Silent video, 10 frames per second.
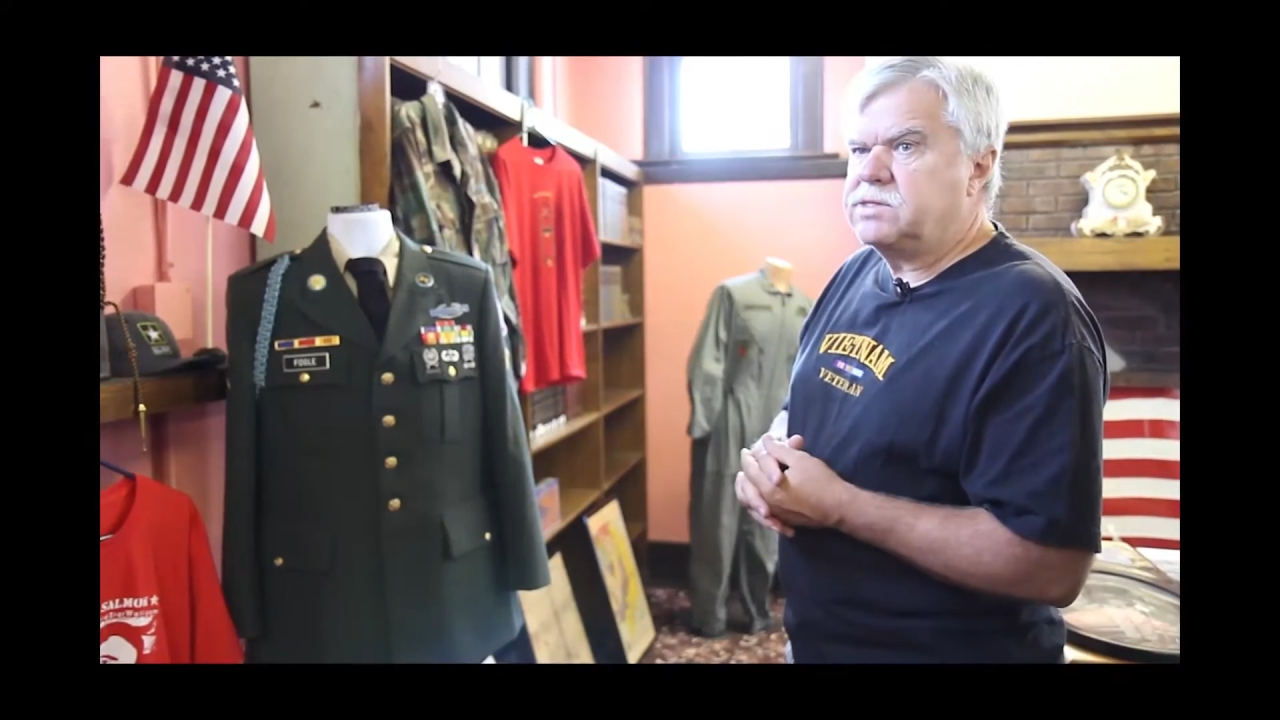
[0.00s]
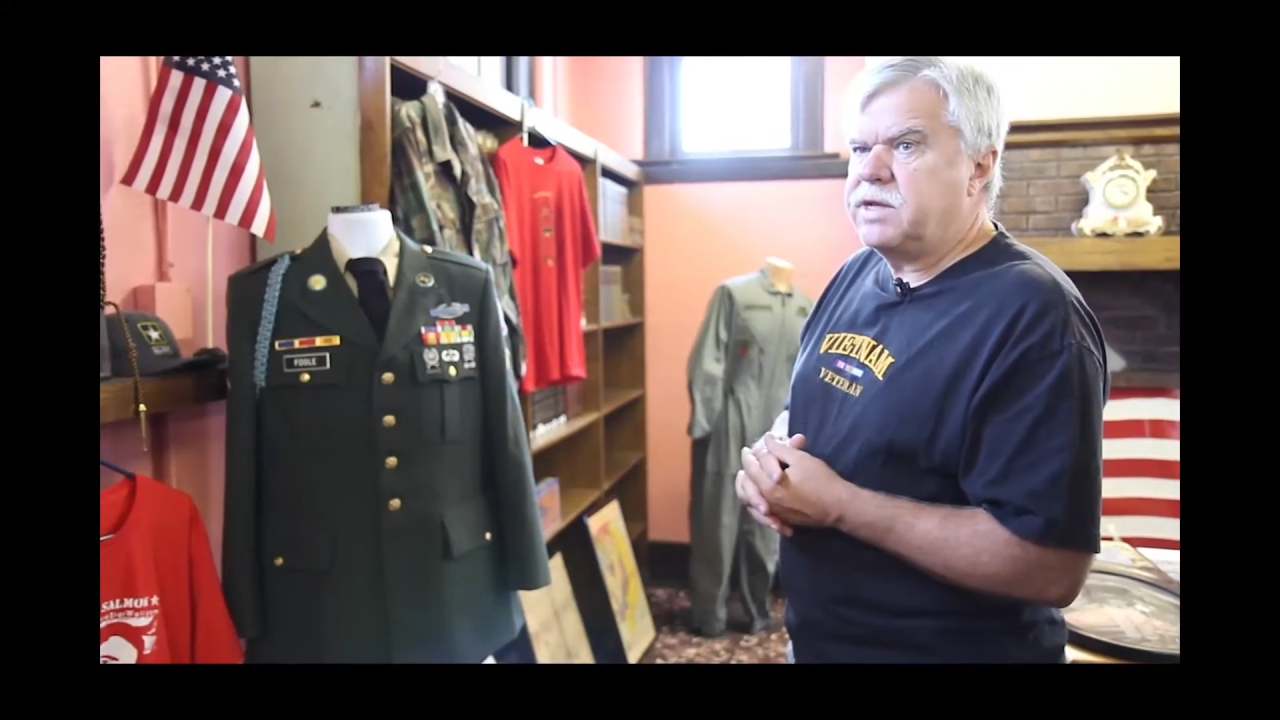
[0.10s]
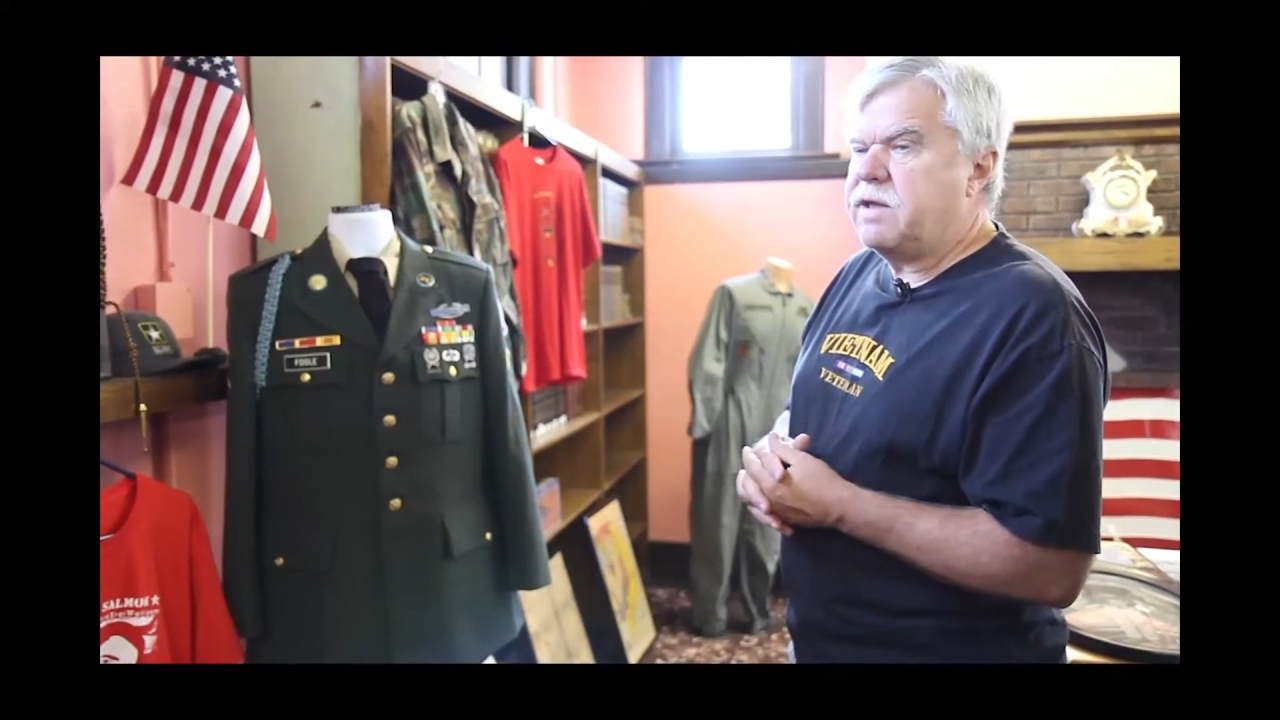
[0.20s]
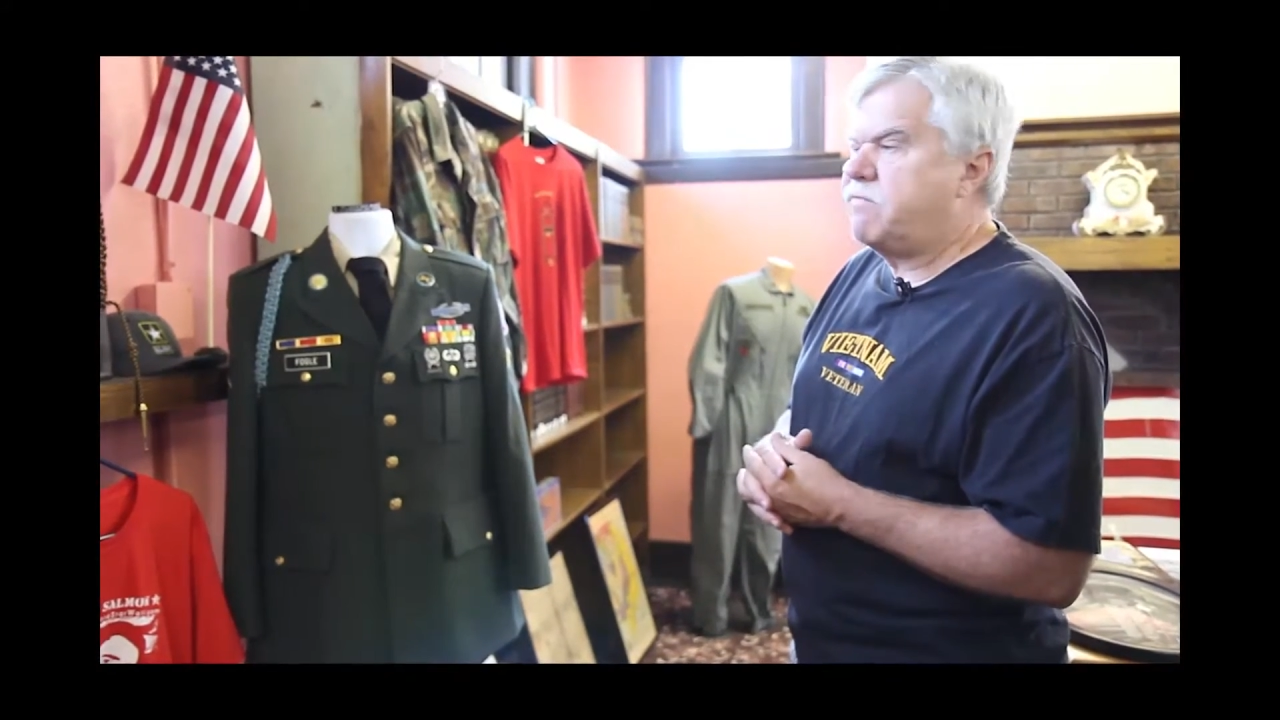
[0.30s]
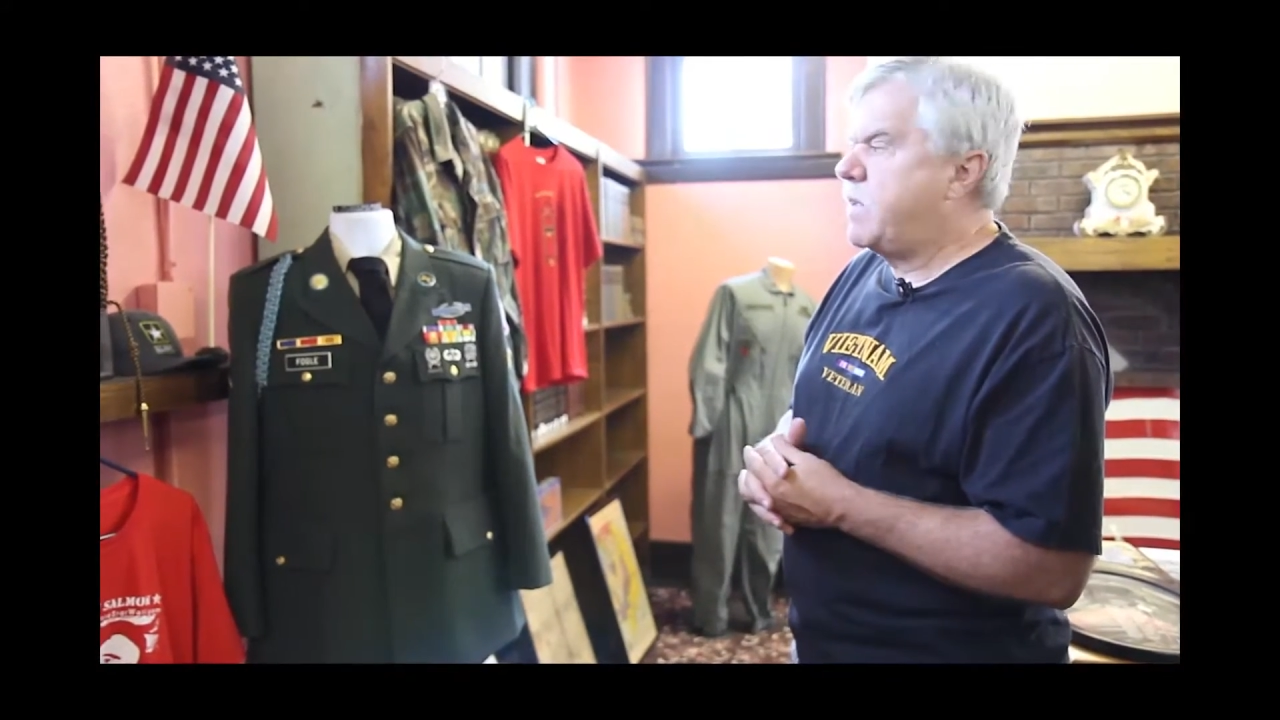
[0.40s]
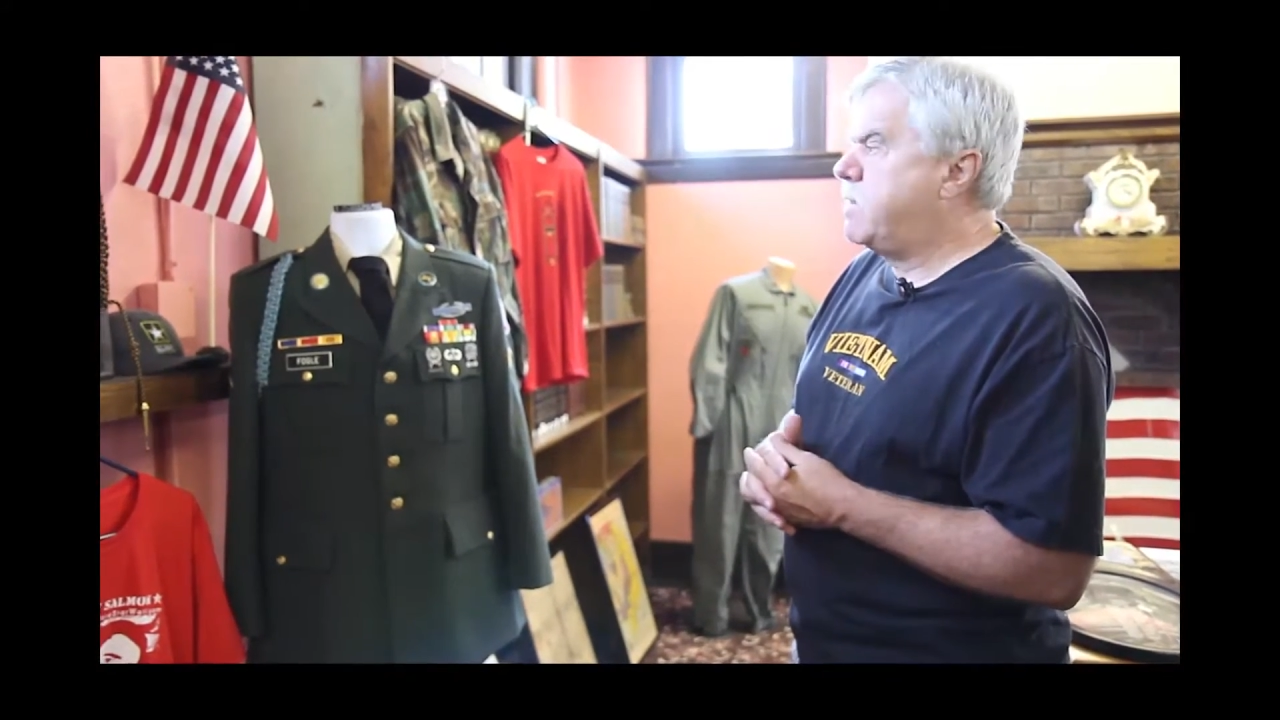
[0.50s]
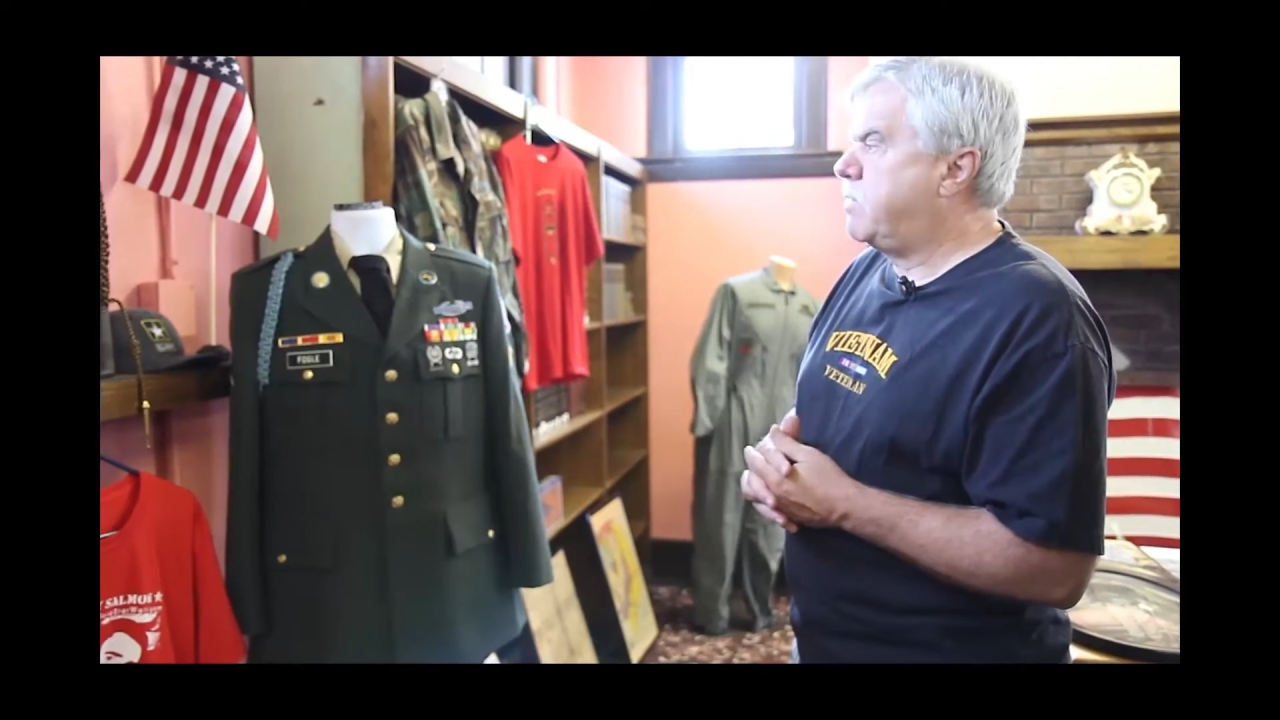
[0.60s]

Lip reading: kids in that